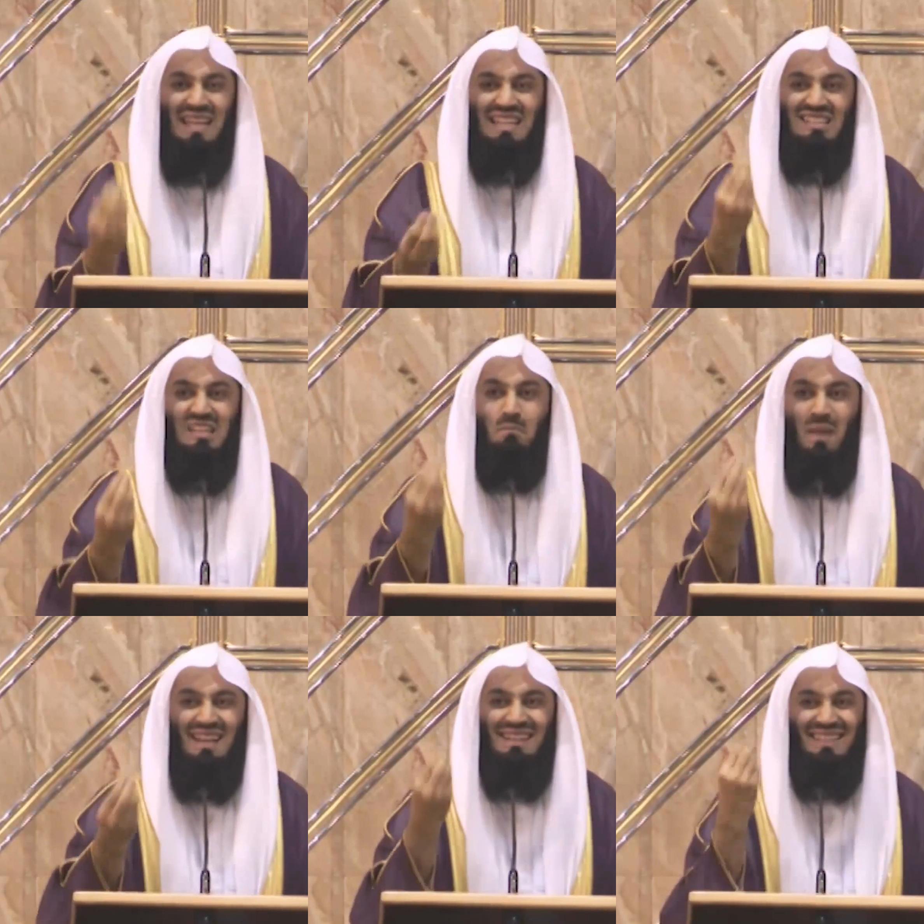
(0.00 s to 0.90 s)

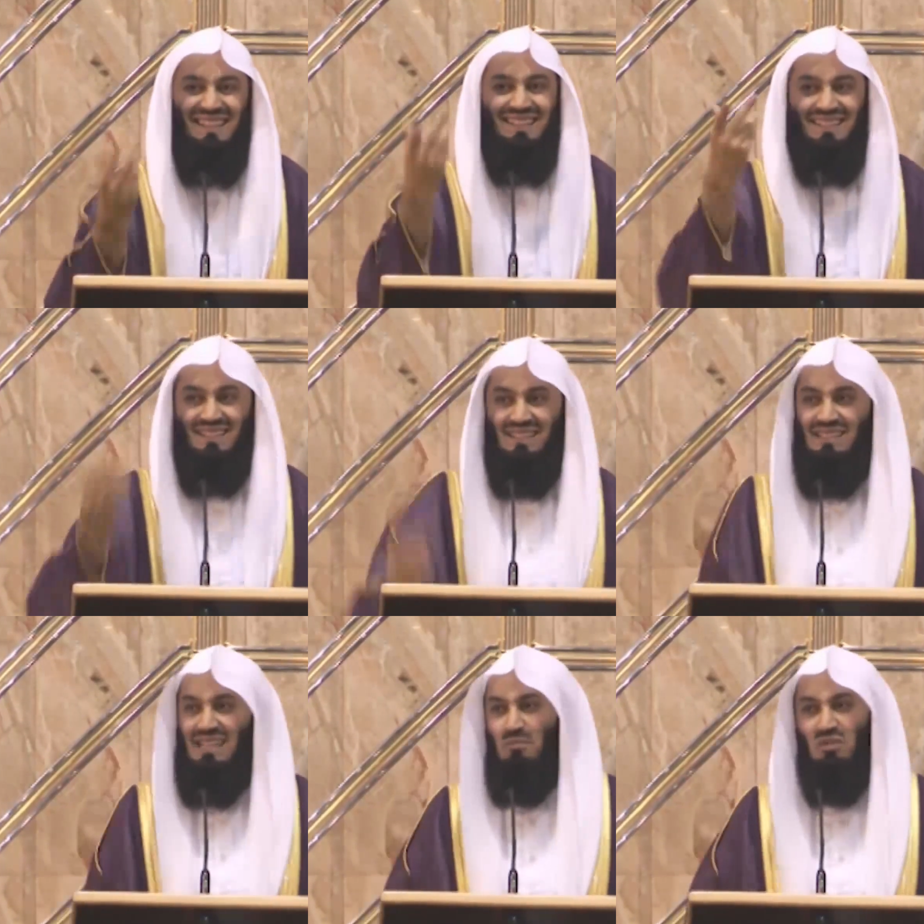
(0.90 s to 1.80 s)
independent.
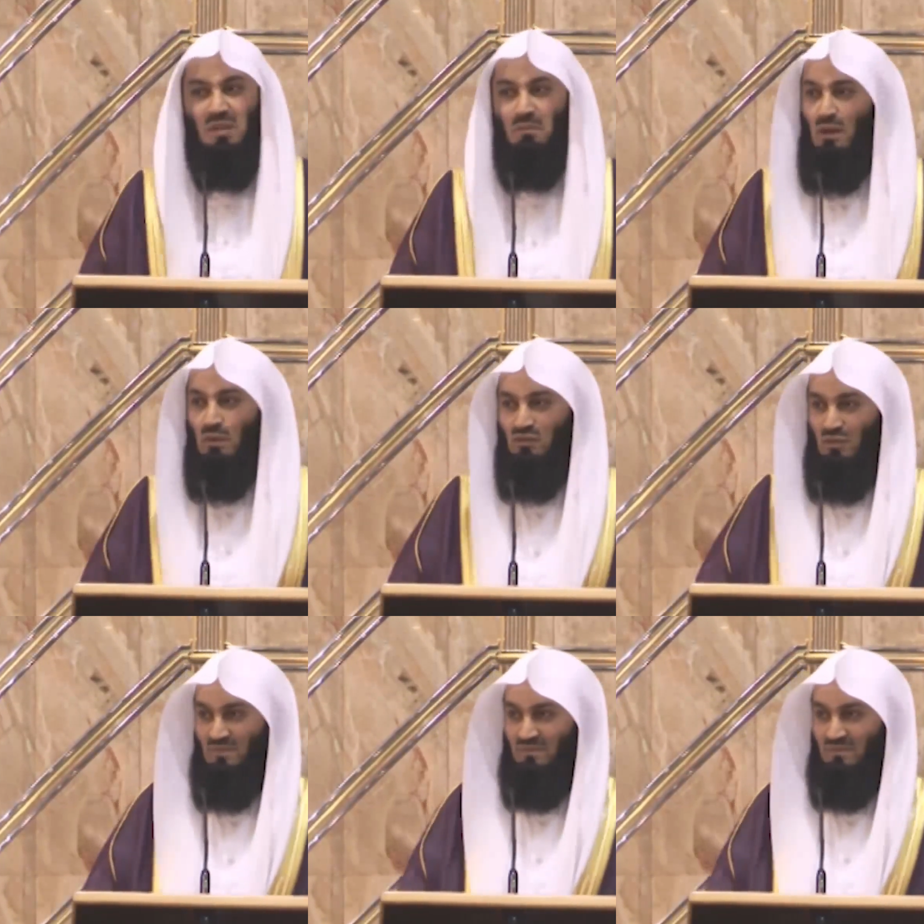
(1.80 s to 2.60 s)
Something powerful.